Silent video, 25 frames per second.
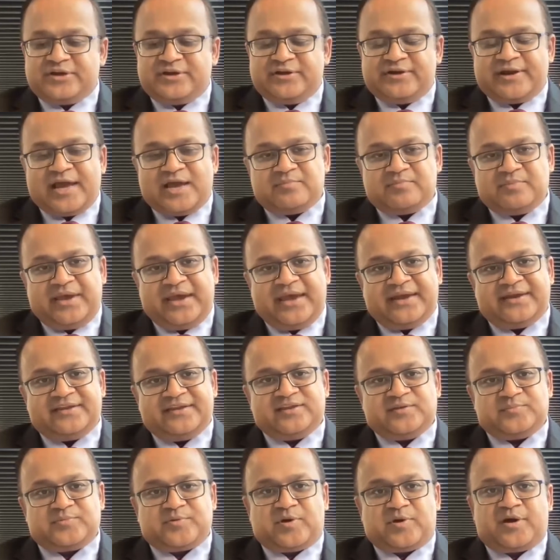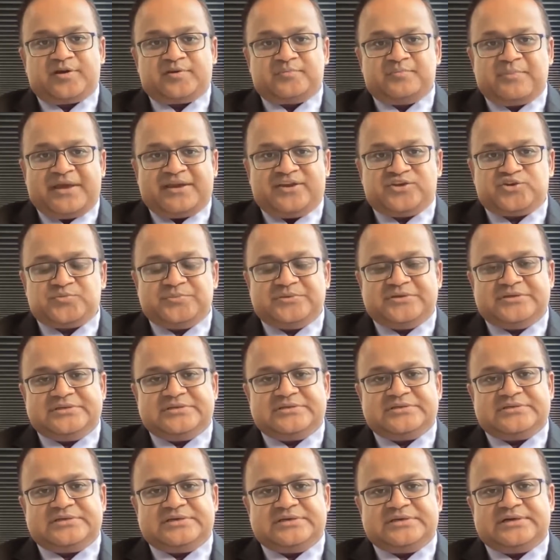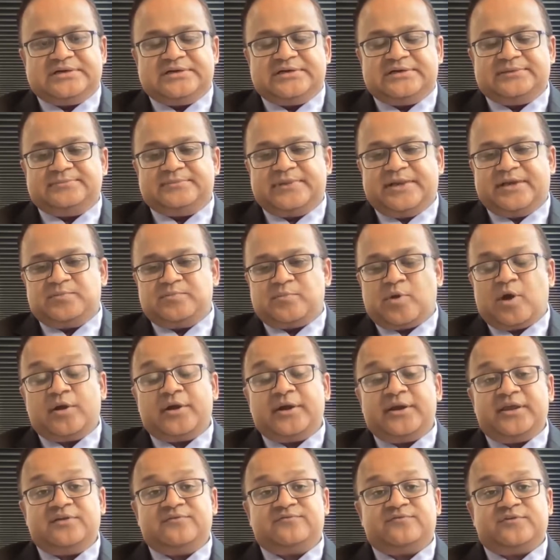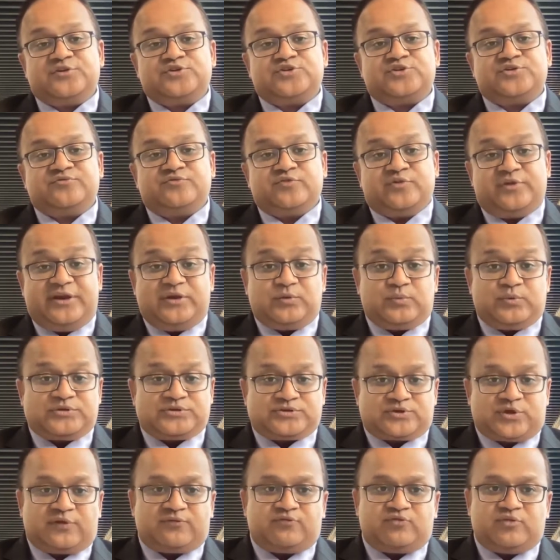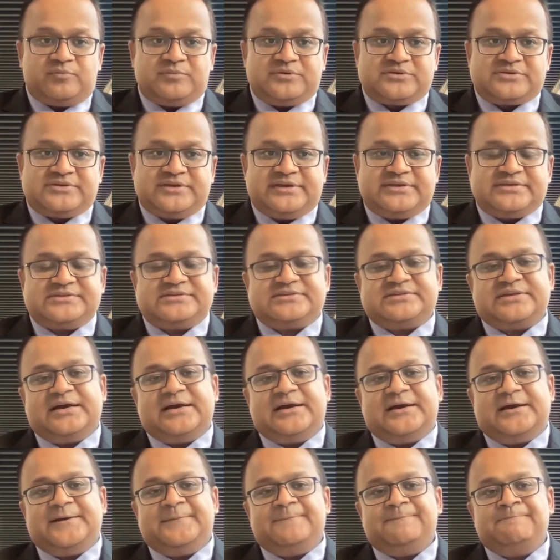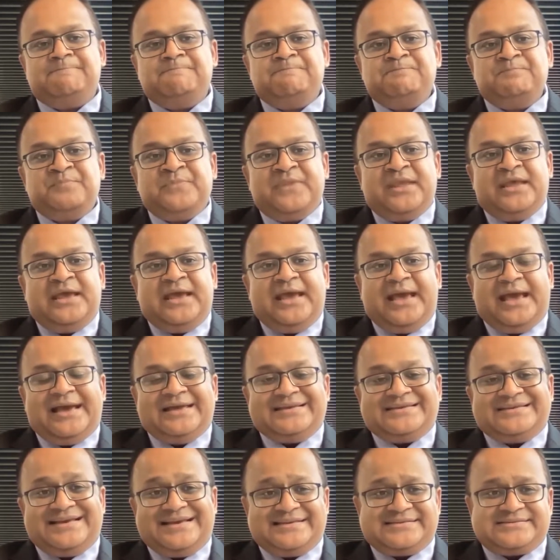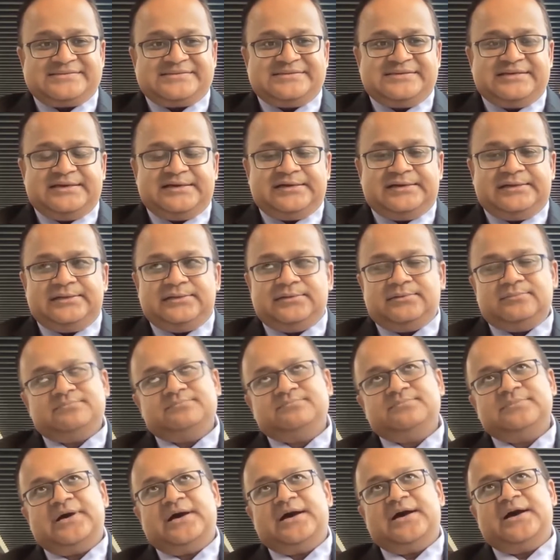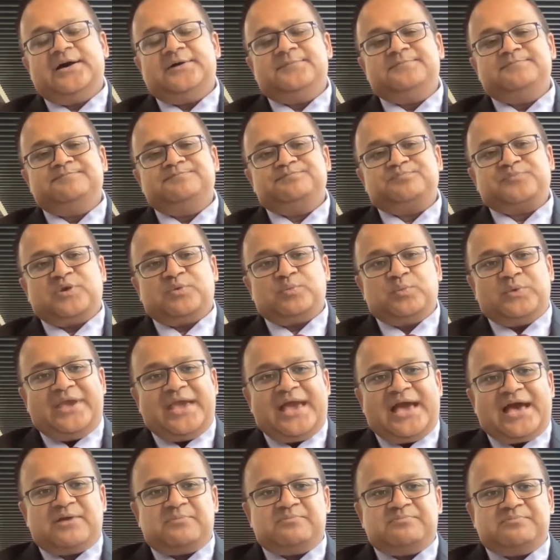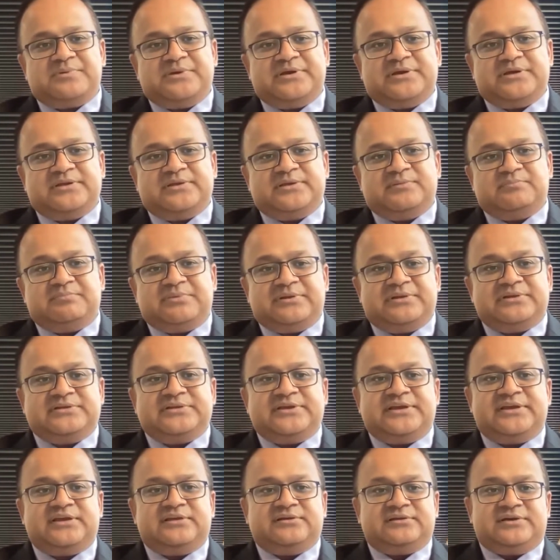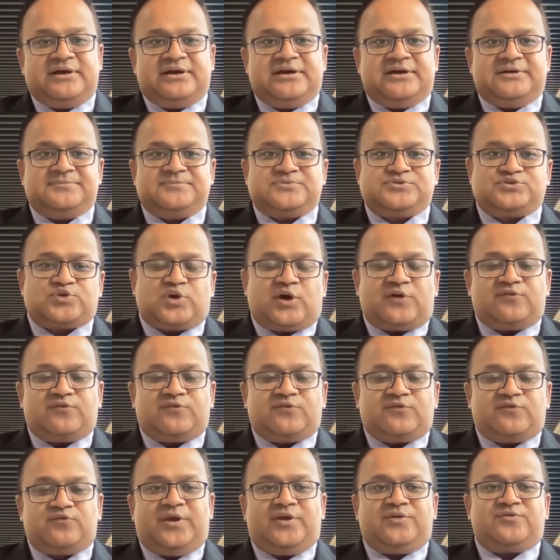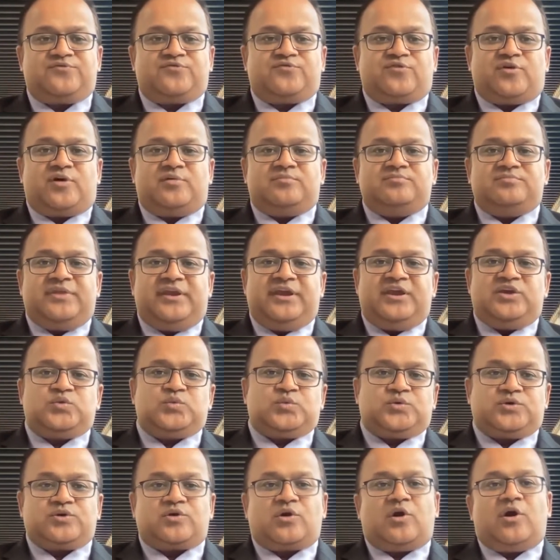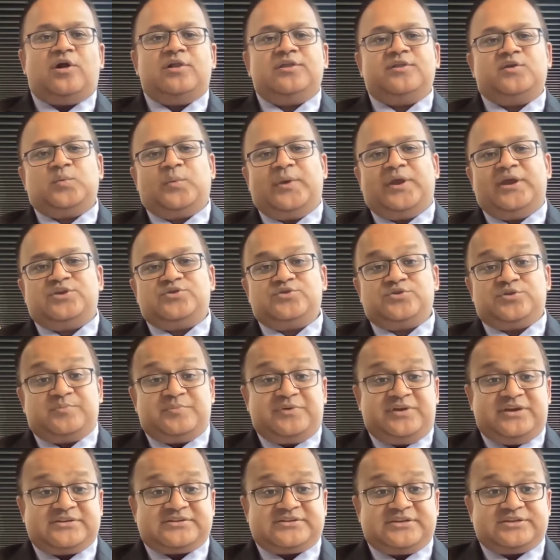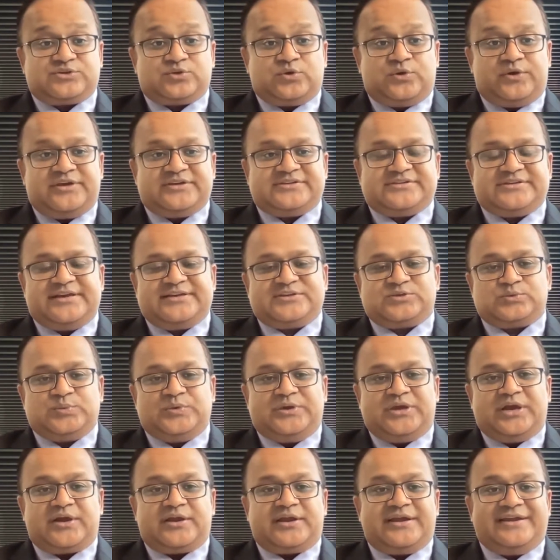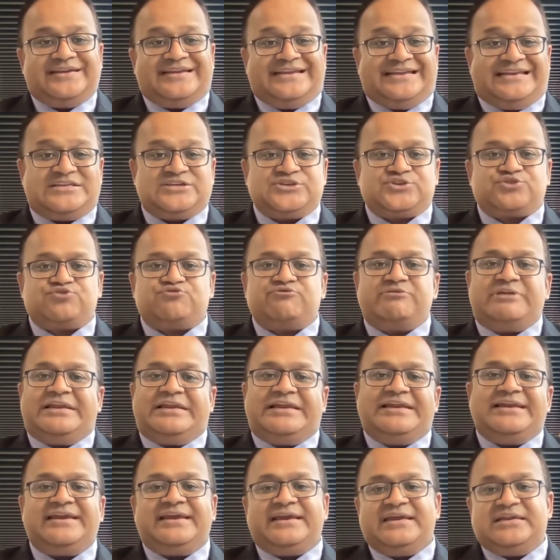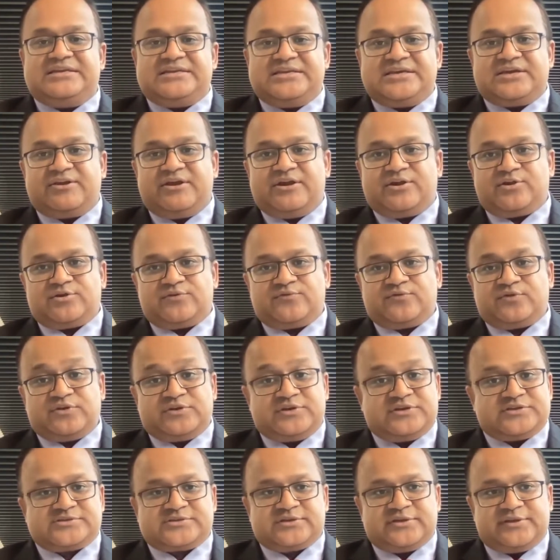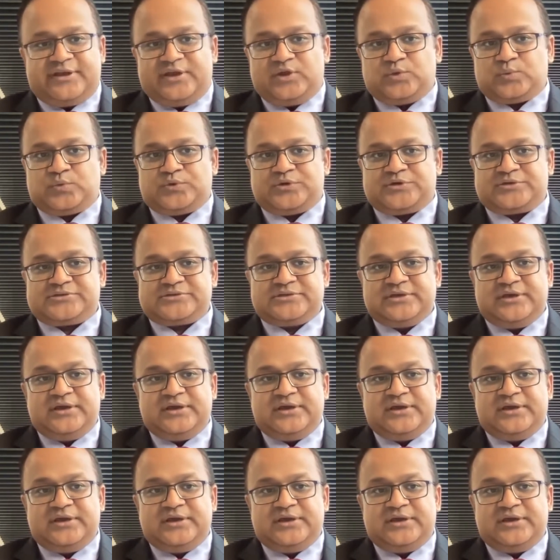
I'm heading the product management and marketing function for network software business. At STL, we have been building software from network all the way to the BSS OSS. We are an industry-leading integrator of the digital networks.